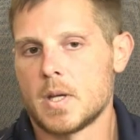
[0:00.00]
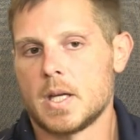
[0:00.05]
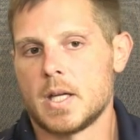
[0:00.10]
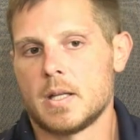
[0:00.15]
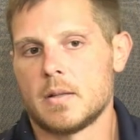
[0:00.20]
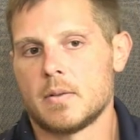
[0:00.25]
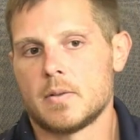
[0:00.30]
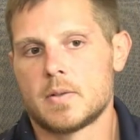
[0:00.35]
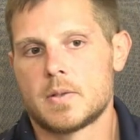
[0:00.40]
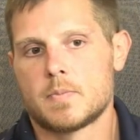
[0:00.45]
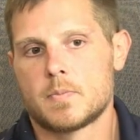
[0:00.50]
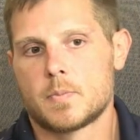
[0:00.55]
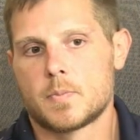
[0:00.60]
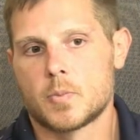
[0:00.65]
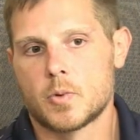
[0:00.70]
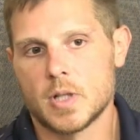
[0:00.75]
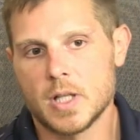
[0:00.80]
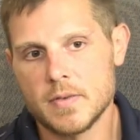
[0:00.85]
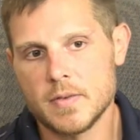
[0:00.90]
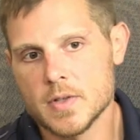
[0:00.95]
And
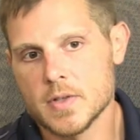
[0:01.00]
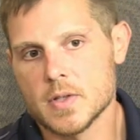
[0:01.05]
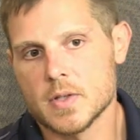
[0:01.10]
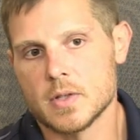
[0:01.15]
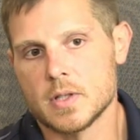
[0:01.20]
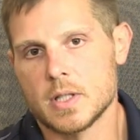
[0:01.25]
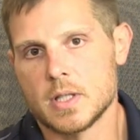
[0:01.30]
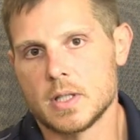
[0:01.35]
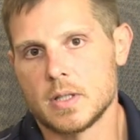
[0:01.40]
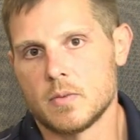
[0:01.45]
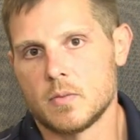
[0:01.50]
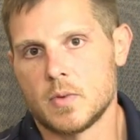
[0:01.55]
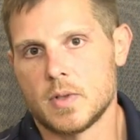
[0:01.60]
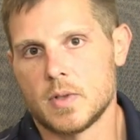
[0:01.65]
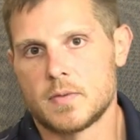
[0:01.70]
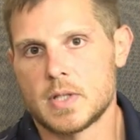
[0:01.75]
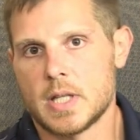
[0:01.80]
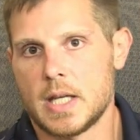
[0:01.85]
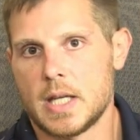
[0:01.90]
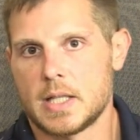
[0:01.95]
previously,
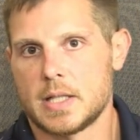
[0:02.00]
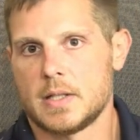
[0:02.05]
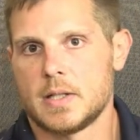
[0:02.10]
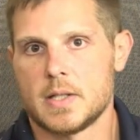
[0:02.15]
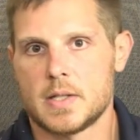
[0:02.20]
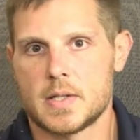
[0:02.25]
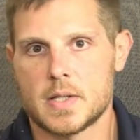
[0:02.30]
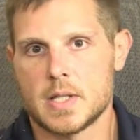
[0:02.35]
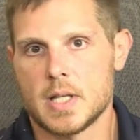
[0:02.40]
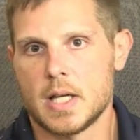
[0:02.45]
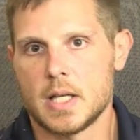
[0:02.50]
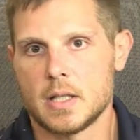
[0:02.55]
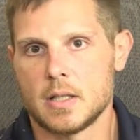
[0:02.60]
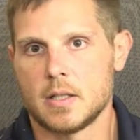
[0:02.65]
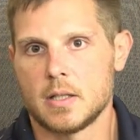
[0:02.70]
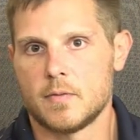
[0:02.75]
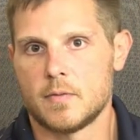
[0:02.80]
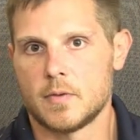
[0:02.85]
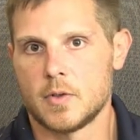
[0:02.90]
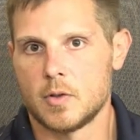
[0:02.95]
we've taken the set
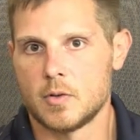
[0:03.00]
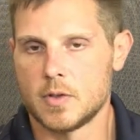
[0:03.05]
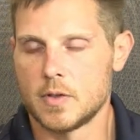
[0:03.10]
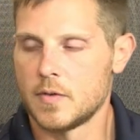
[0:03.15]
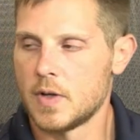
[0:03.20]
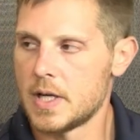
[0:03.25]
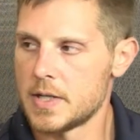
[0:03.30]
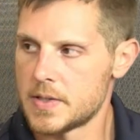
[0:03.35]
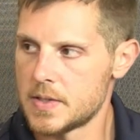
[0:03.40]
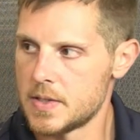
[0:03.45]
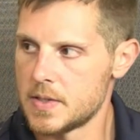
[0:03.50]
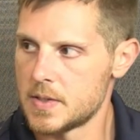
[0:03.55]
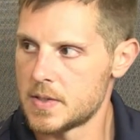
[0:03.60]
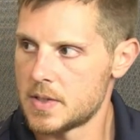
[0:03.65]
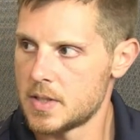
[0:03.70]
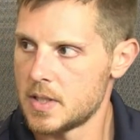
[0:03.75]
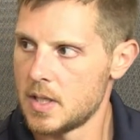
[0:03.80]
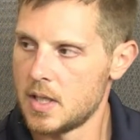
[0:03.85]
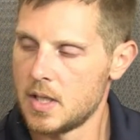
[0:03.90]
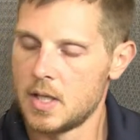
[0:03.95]
of known
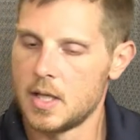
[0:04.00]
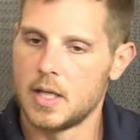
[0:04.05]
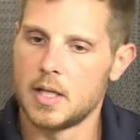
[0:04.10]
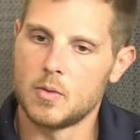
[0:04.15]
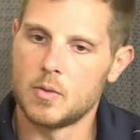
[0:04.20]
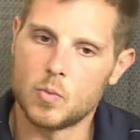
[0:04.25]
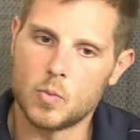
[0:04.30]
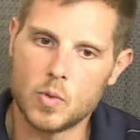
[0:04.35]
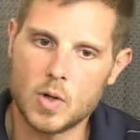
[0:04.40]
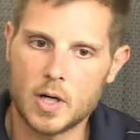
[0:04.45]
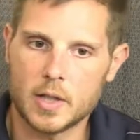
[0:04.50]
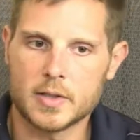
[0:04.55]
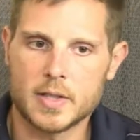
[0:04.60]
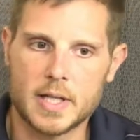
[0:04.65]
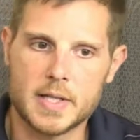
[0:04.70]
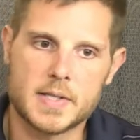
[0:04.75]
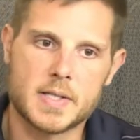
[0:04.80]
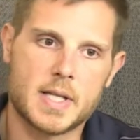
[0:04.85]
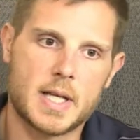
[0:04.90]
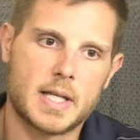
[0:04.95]
devices, walked
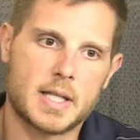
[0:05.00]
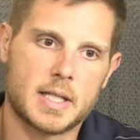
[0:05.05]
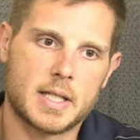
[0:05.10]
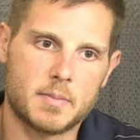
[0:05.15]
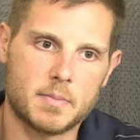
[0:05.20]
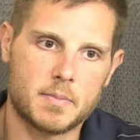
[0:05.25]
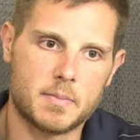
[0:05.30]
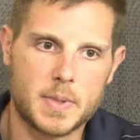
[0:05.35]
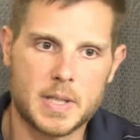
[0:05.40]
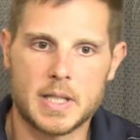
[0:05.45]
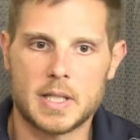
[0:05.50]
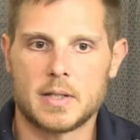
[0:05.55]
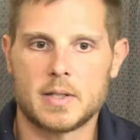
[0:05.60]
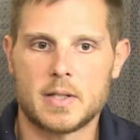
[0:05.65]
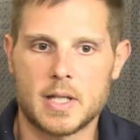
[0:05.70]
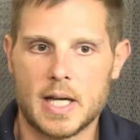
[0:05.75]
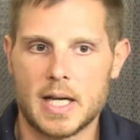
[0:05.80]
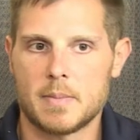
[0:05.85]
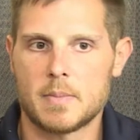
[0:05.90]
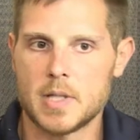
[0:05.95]
that set, and pinged
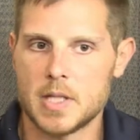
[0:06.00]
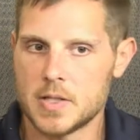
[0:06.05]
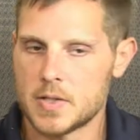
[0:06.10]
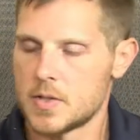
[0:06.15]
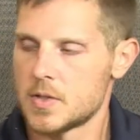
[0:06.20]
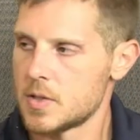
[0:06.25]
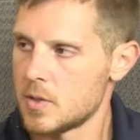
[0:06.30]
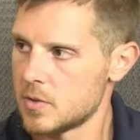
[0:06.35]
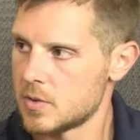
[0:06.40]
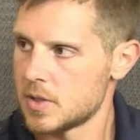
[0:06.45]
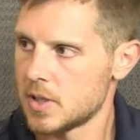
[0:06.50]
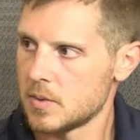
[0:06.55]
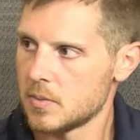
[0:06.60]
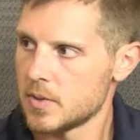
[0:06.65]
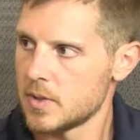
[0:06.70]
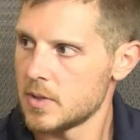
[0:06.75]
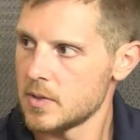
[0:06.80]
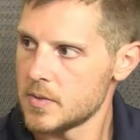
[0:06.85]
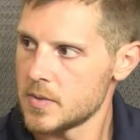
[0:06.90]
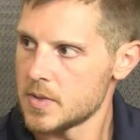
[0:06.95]
the IPs associated
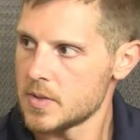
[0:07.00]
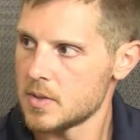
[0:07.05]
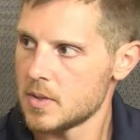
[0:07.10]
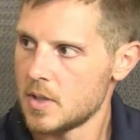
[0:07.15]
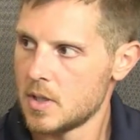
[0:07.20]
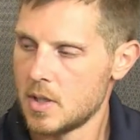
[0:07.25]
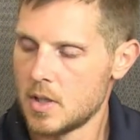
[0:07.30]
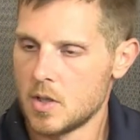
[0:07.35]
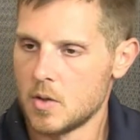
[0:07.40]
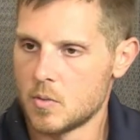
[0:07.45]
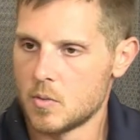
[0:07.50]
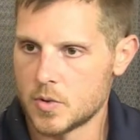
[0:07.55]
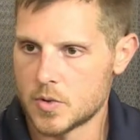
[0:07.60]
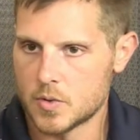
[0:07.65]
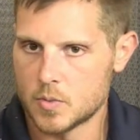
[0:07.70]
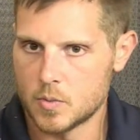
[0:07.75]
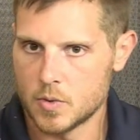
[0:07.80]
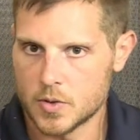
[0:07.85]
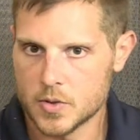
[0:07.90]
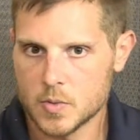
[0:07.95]
with those,
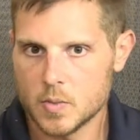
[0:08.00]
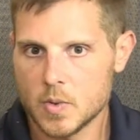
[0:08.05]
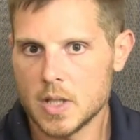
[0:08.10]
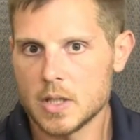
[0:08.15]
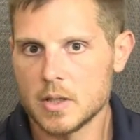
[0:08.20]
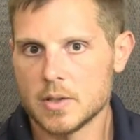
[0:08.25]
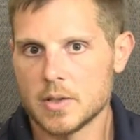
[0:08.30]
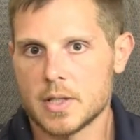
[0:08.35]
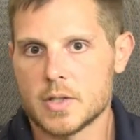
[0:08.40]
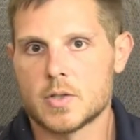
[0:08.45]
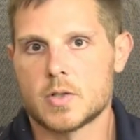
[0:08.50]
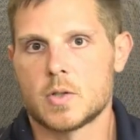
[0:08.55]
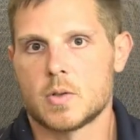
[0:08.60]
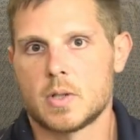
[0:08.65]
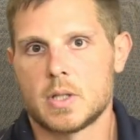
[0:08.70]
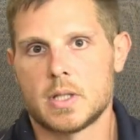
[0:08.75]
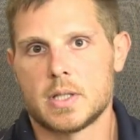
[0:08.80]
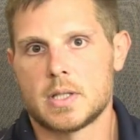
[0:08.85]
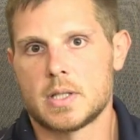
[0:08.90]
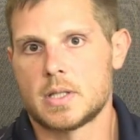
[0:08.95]
which works well unless you're
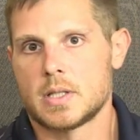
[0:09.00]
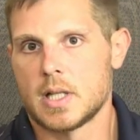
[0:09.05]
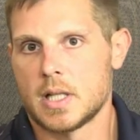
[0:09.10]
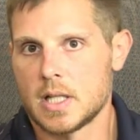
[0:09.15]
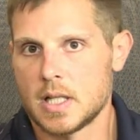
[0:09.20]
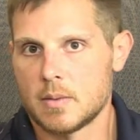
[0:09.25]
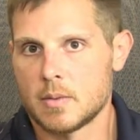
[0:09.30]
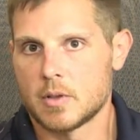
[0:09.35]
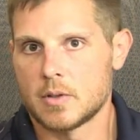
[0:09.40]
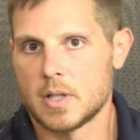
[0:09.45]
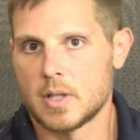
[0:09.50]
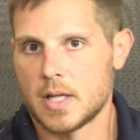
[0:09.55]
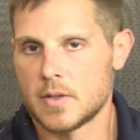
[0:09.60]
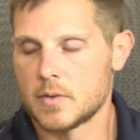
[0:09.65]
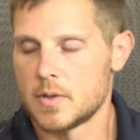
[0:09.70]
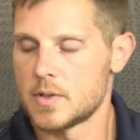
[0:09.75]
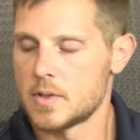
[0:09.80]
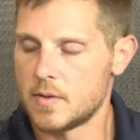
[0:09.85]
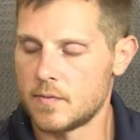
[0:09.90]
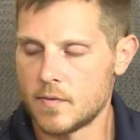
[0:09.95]
in a dynamically
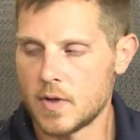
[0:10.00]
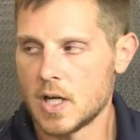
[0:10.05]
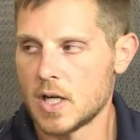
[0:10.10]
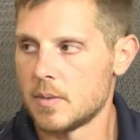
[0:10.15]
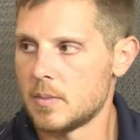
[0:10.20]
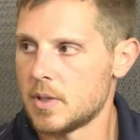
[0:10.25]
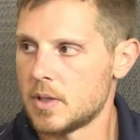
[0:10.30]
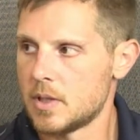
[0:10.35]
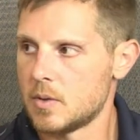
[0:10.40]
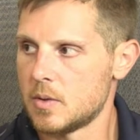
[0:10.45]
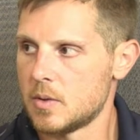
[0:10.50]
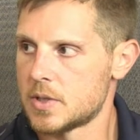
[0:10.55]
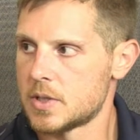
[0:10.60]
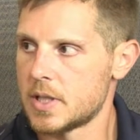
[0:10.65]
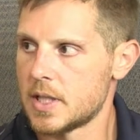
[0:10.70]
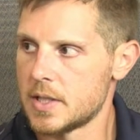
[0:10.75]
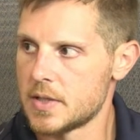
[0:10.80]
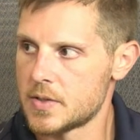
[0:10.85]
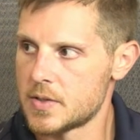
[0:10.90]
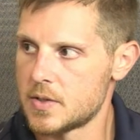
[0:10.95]
addressed environment, in which
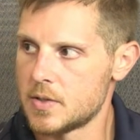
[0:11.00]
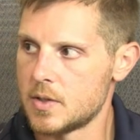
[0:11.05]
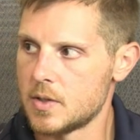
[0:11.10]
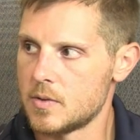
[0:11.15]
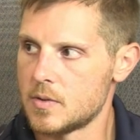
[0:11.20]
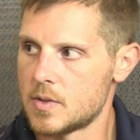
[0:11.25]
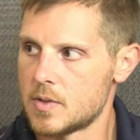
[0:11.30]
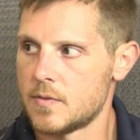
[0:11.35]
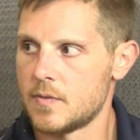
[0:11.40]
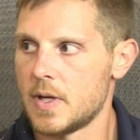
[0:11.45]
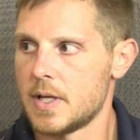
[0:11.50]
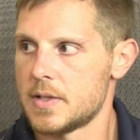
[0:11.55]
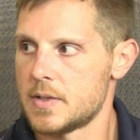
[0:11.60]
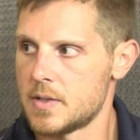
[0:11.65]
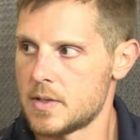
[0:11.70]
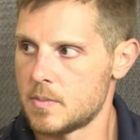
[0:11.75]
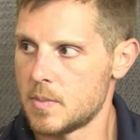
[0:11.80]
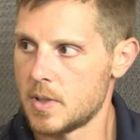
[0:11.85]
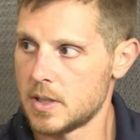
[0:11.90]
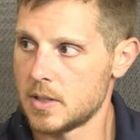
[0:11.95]
case those
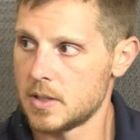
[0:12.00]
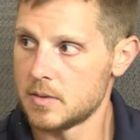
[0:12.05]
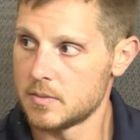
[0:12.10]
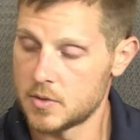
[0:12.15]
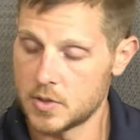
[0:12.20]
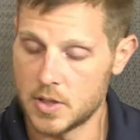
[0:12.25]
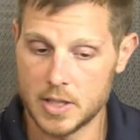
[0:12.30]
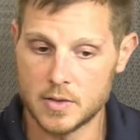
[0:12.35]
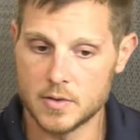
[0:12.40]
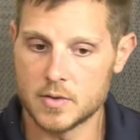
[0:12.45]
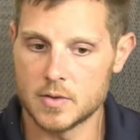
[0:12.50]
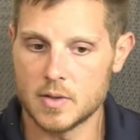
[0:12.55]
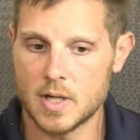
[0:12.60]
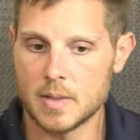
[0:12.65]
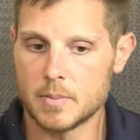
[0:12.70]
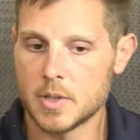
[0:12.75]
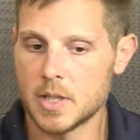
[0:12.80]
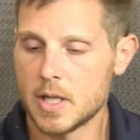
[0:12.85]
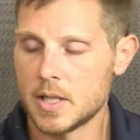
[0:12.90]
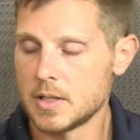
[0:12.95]
devices might change their
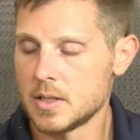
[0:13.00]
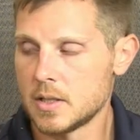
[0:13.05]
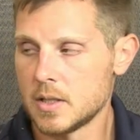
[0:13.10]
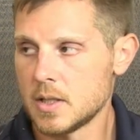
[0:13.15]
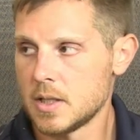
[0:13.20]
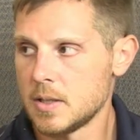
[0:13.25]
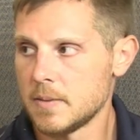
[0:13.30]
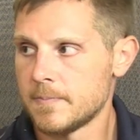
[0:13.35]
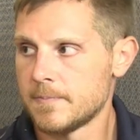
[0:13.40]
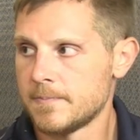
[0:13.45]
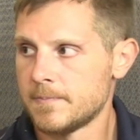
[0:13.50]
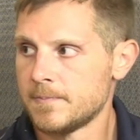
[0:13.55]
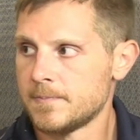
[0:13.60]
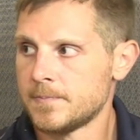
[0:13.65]
IP identity.